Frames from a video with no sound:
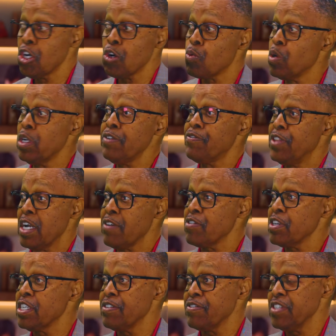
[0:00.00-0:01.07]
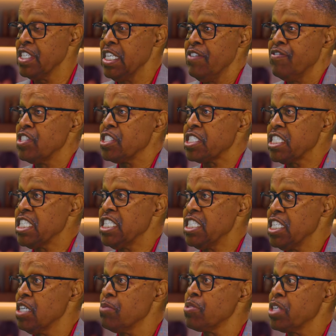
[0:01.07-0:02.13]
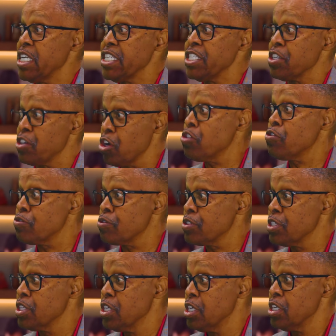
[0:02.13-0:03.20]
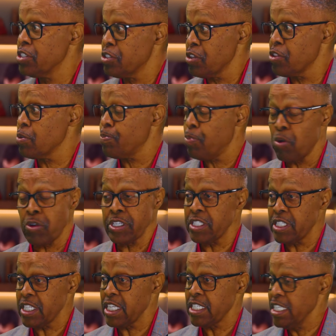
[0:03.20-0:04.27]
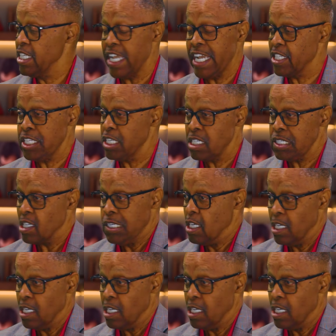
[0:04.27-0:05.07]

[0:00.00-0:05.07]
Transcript: We've never even seen him get hurt to the point that he had to,